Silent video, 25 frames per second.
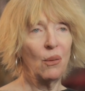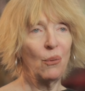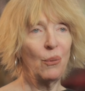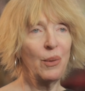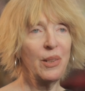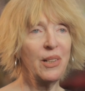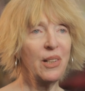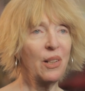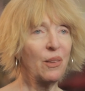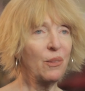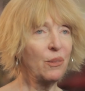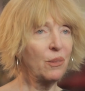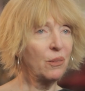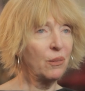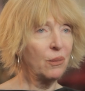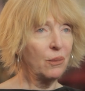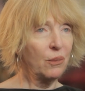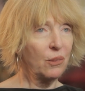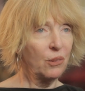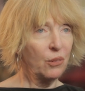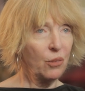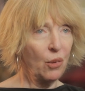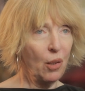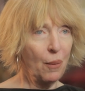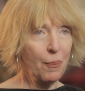We don't
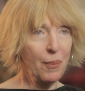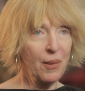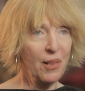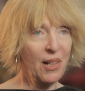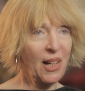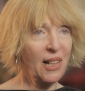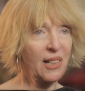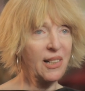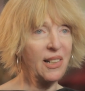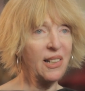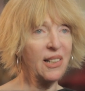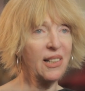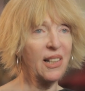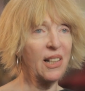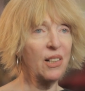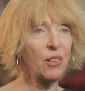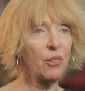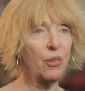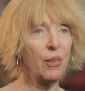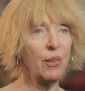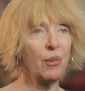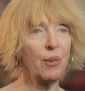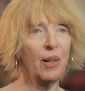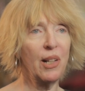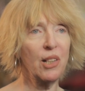grow up in 19th
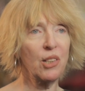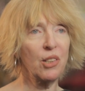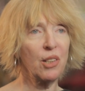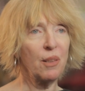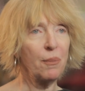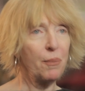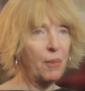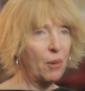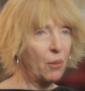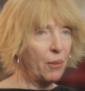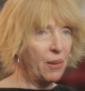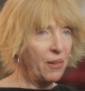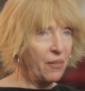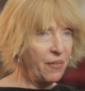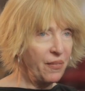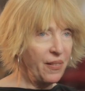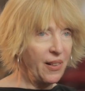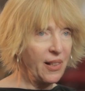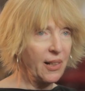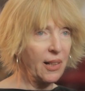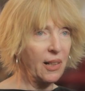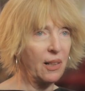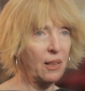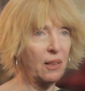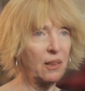century Russia, but we
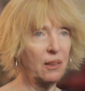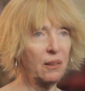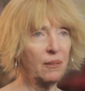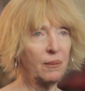feel it.